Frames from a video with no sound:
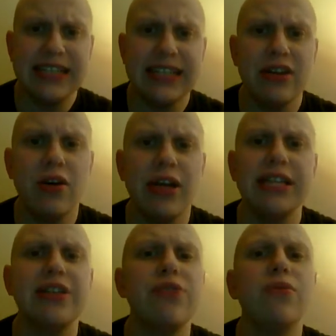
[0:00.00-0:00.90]
he's an
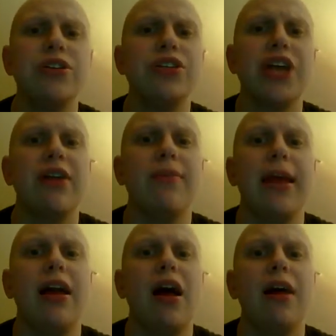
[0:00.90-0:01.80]
he's an older
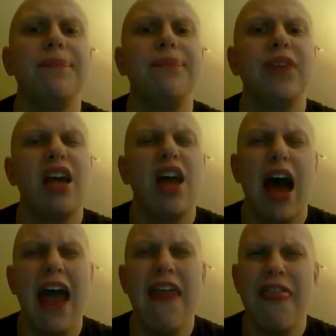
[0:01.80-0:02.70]
gentleman um,
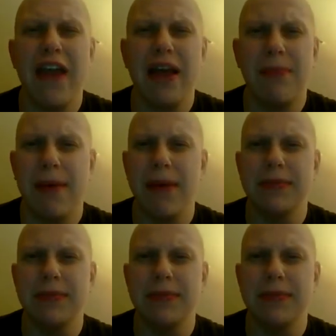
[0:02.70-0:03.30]
i think my